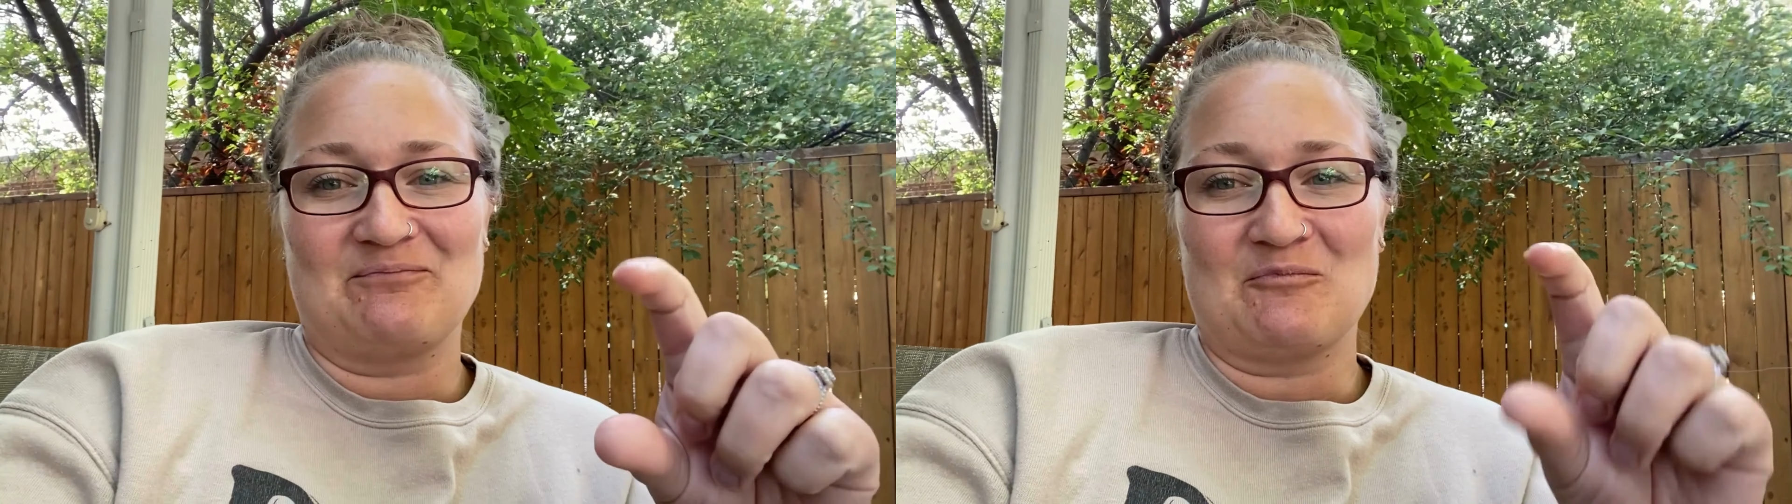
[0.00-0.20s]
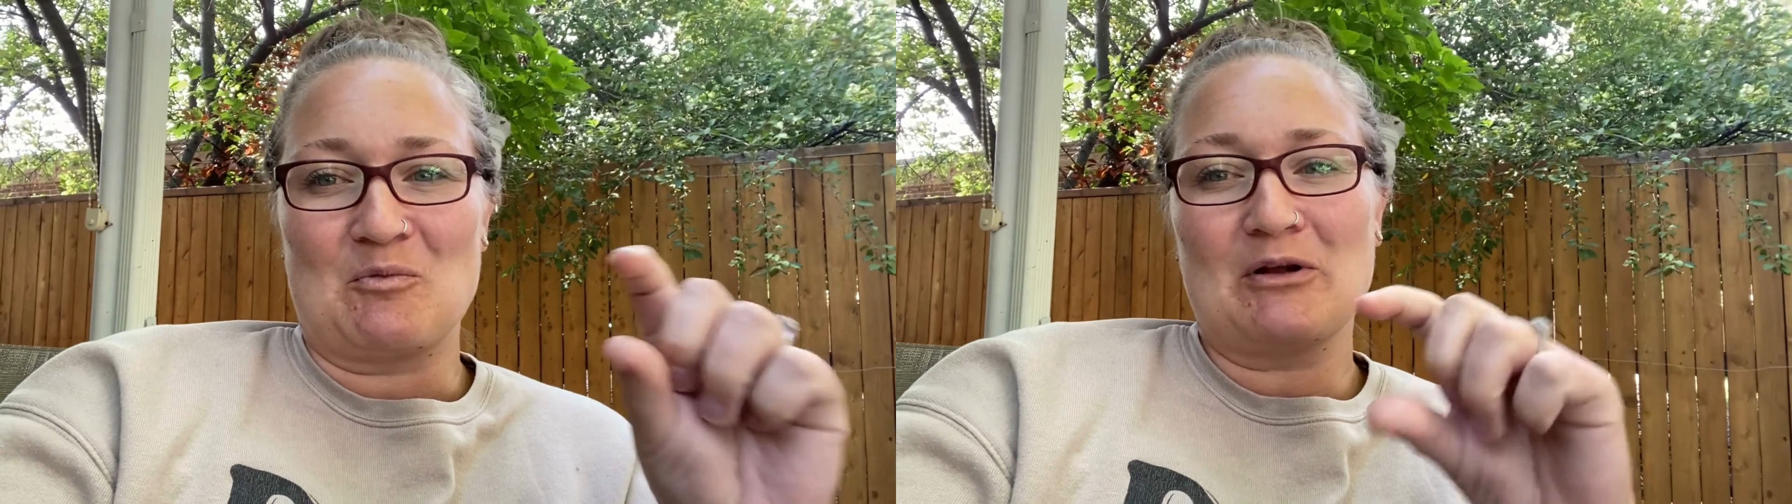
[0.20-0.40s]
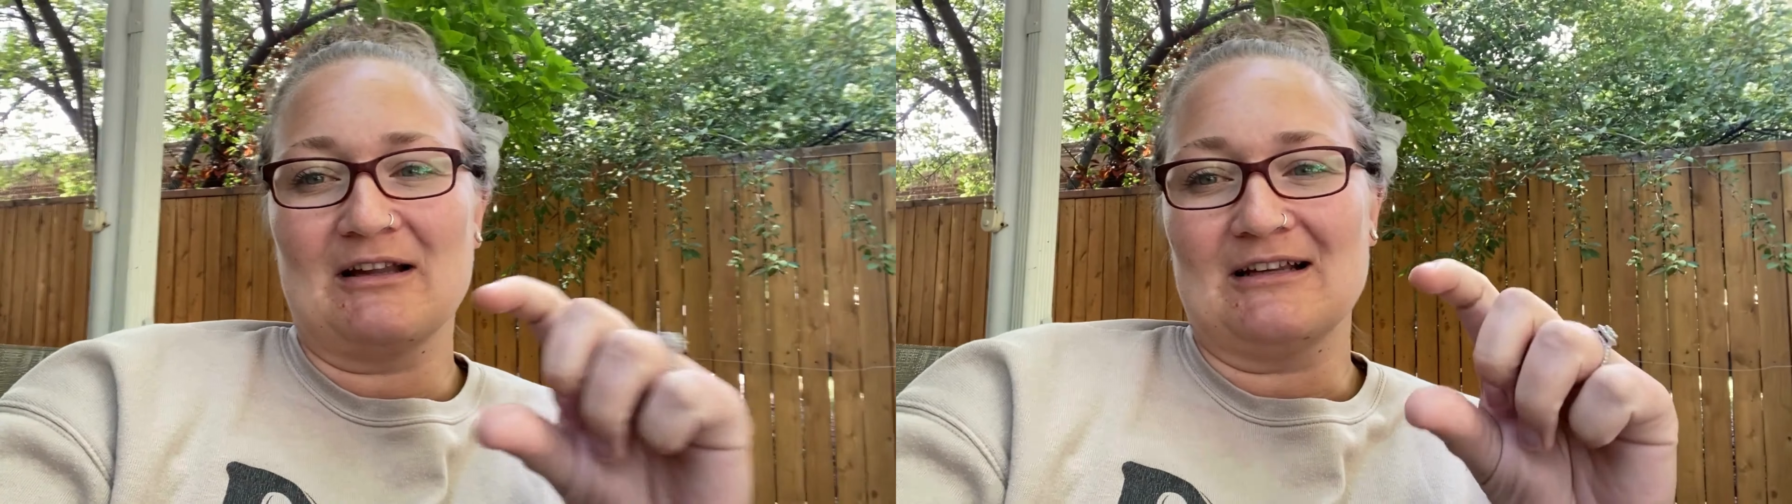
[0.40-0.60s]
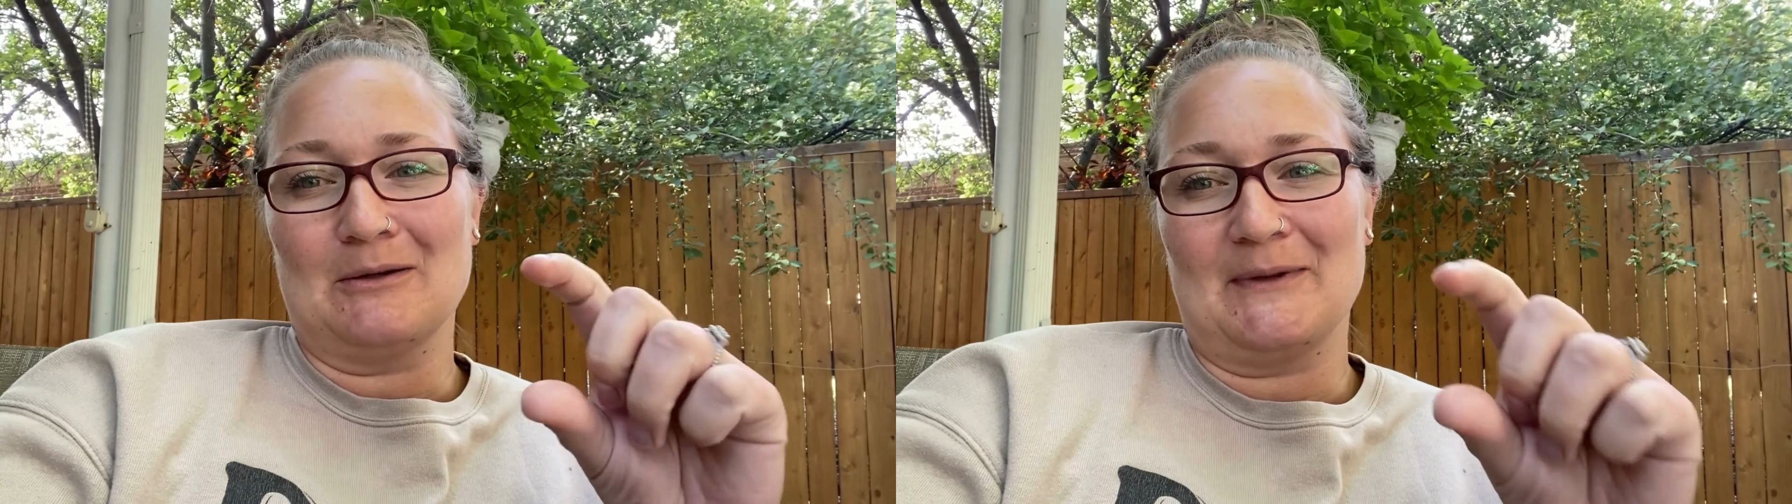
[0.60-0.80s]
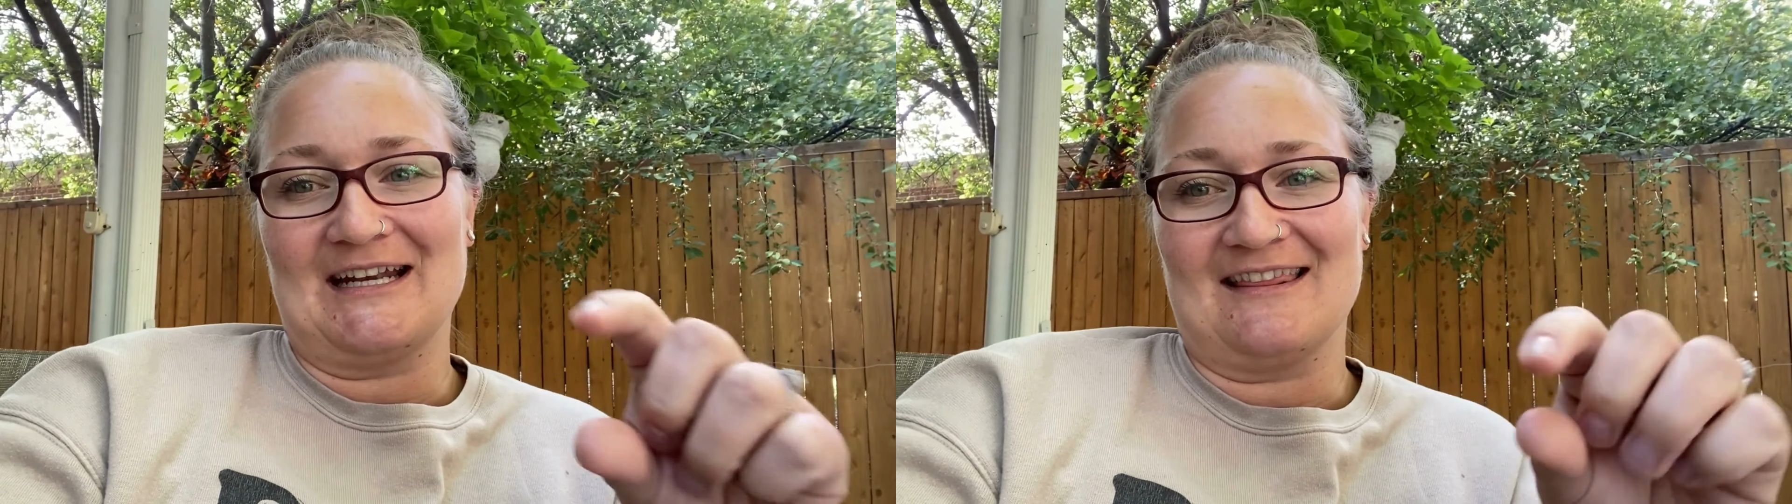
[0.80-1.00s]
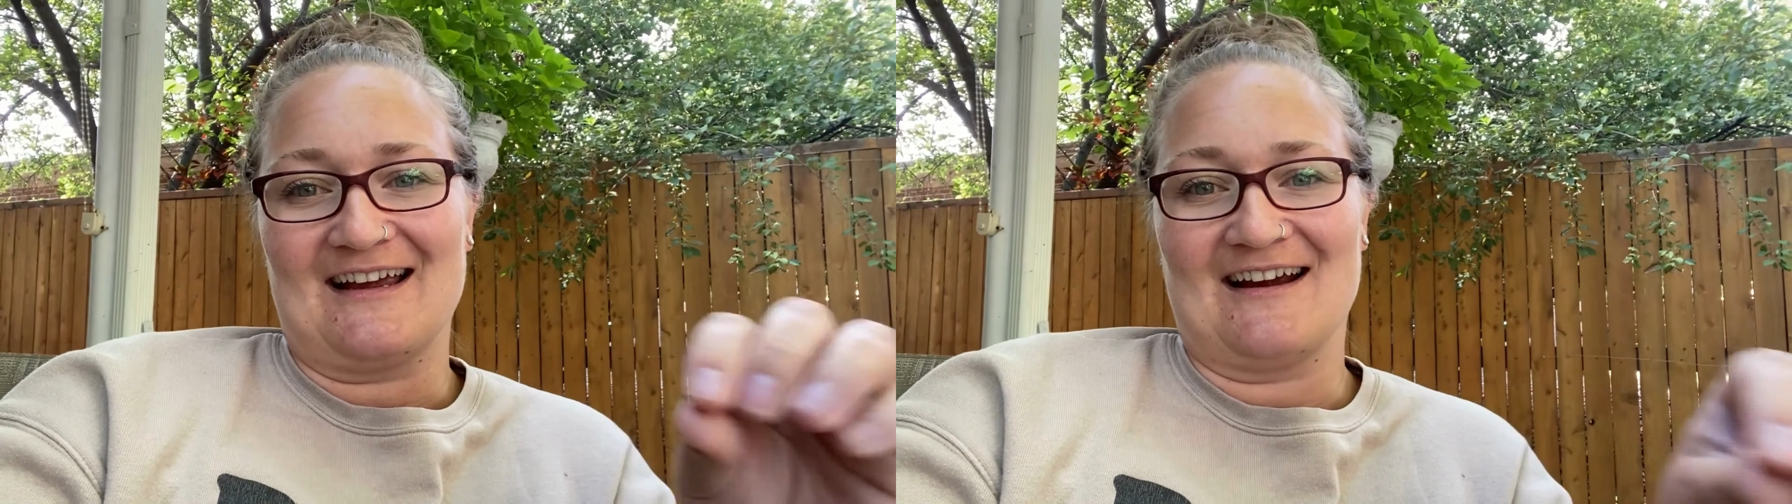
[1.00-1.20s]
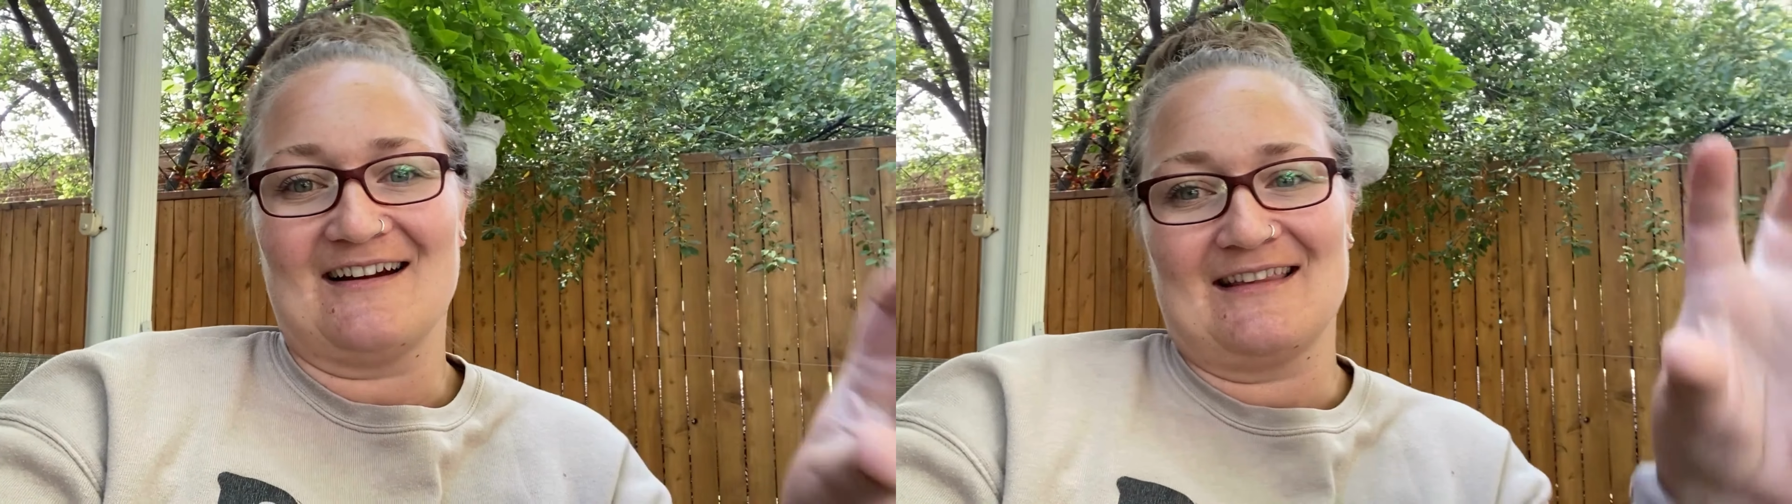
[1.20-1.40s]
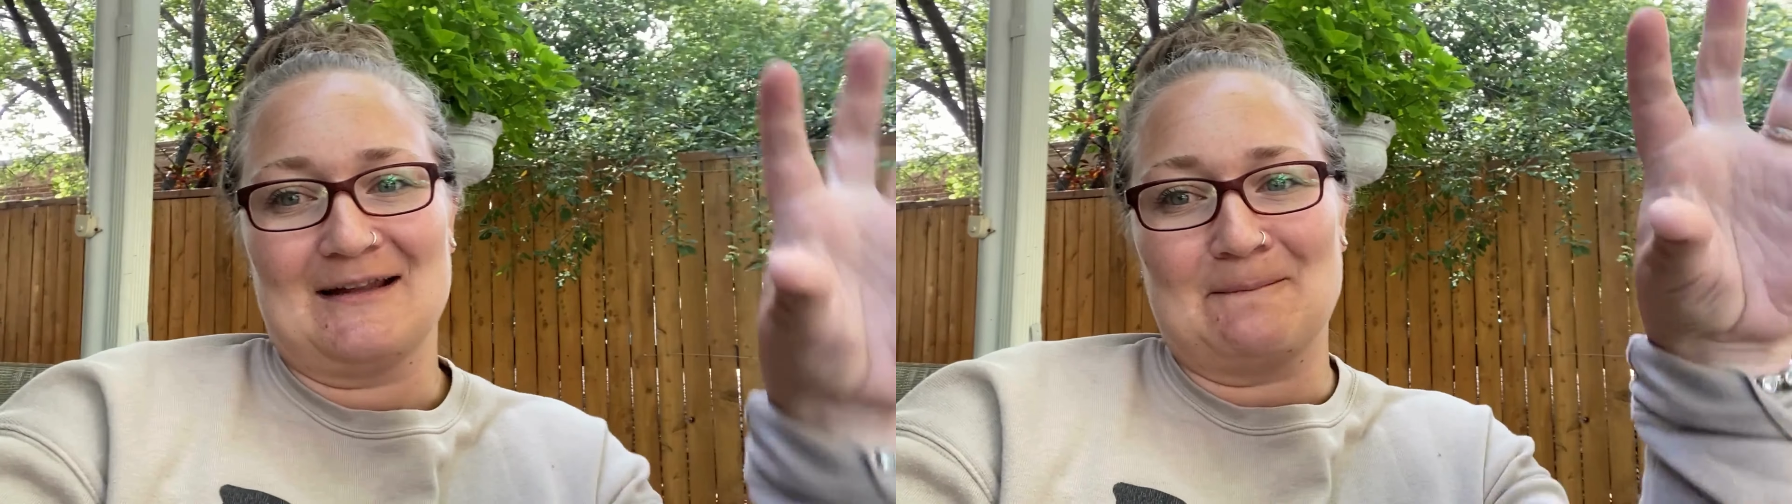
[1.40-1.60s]
We put a little bit in there,
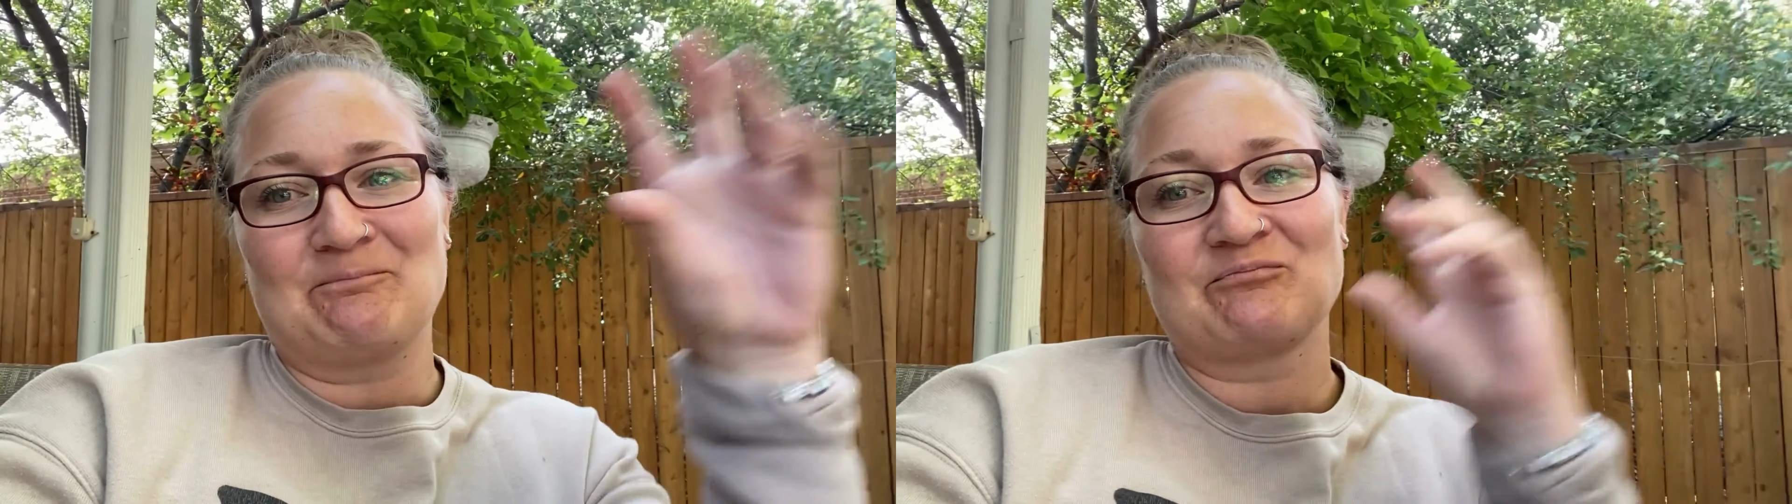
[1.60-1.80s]
and then